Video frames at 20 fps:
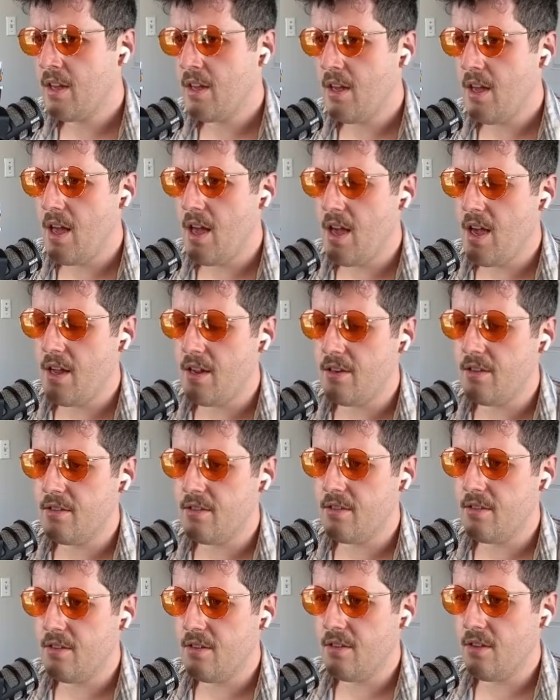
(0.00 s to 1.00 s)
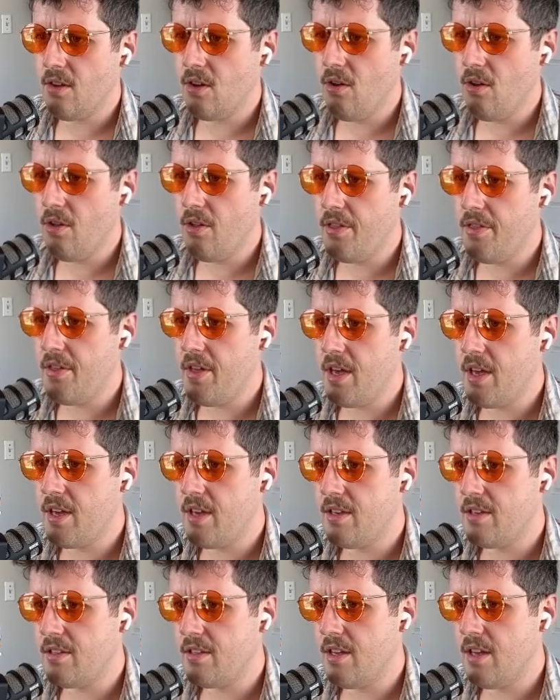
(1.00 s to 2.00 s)
And the whole thing
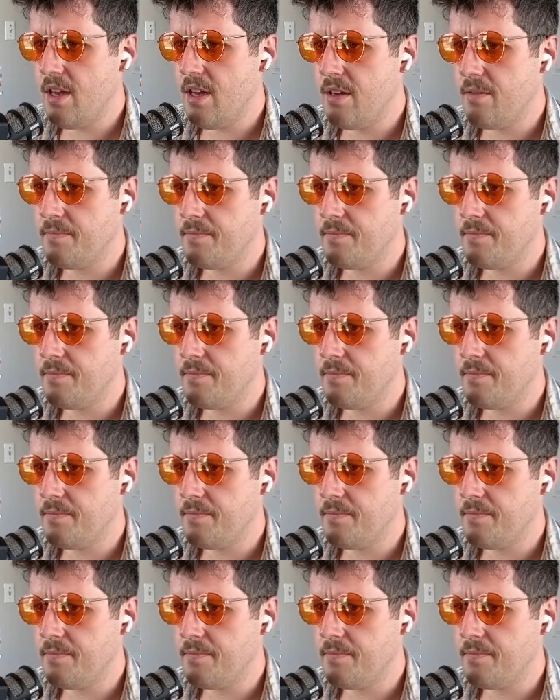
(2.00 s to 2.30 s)
is that,